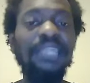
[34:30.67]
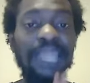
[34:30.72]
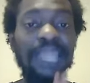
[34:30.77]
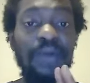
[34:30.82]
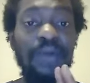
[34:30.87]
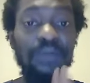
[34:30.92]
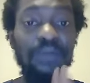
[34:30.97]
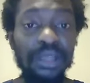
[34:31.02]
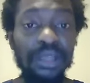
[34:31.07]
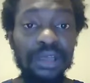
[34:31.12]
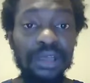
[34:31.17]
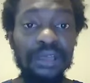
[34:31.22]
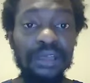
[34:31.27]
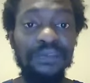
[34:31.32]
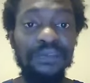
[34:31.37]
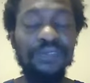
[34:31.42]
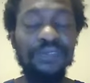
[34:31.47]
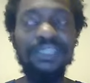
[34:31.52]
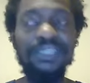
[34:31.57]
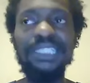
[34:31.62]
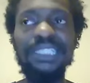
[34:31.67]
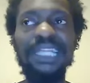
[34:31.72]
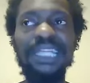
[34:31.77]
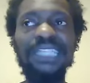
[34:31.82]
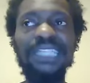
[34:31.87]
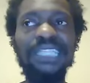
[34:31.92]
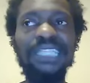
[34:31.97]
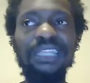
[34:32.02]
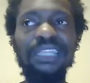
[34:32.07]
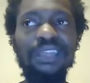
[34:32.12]
Now, love, the reason
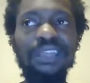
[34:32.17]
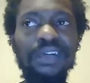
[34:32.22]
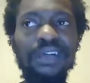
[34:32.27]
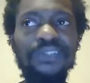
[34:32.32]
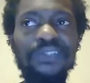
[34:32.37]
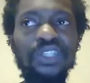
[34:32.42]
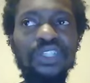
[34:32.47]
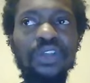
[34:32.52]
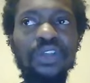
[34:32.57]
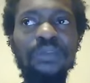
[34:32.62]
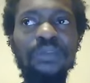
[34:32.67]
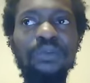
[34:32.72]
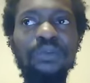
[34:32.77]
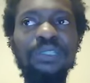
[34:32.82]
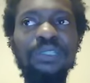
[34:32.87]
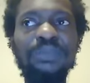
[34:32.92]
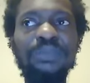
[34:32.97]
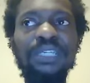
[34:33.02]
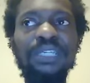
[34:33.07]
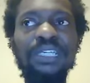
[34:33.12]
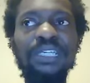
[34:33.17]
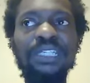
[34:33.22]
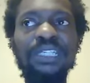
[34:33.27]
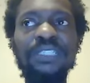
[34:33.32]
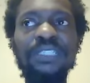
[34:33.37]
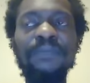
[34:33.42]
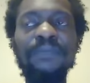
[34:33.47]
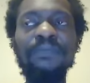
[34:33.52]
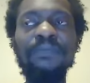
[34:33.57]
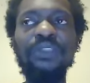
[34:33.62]
I say love is horrible is
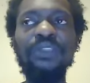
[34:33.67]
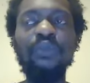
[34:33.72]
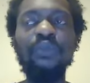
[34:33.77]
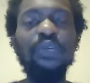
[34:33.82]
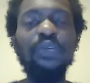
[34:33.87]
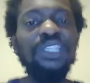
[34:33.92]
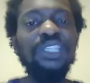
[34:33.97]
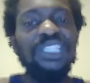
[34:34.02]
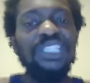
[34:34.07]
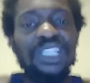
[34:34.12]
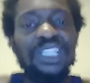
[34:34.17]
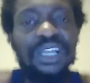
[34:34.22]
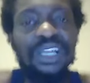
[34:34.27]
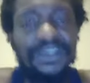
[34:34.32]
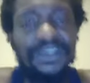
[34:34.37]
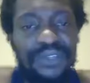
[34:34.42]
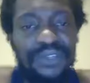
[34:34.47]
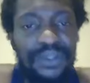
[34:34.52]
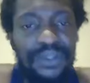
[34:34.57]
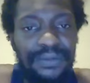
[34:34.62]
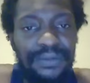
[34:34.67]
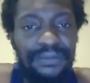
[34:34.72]
because what does love do?